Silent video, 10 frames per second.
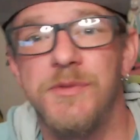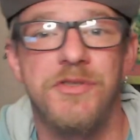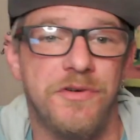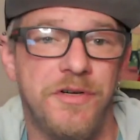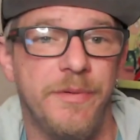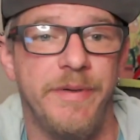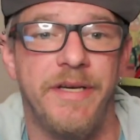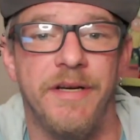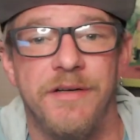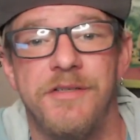majority of
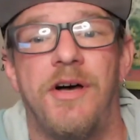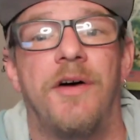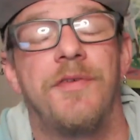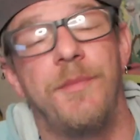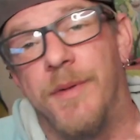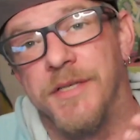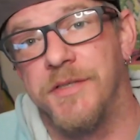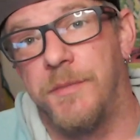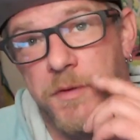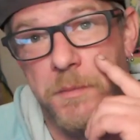beginners often
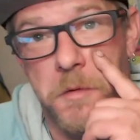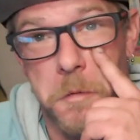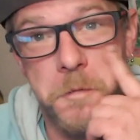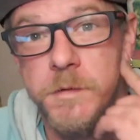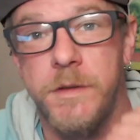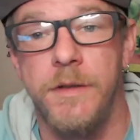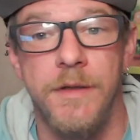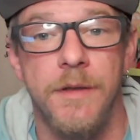mess up the most.